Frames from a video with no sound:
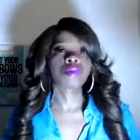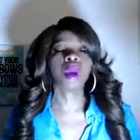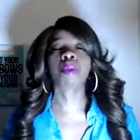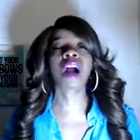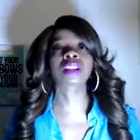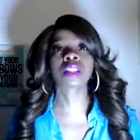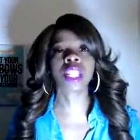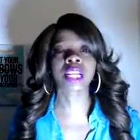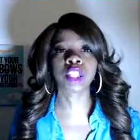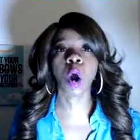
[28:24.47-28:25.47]
Proctor's
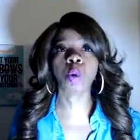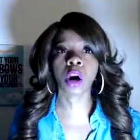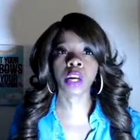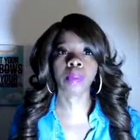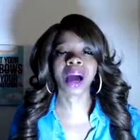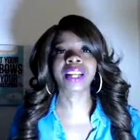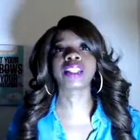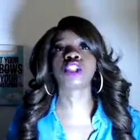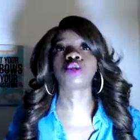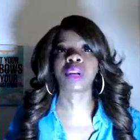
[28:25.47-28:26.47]
like, don't worry about it.
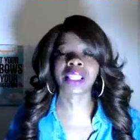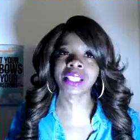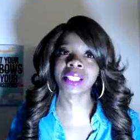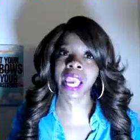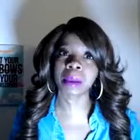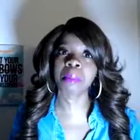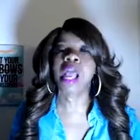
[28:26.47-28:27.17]
Did you get the tape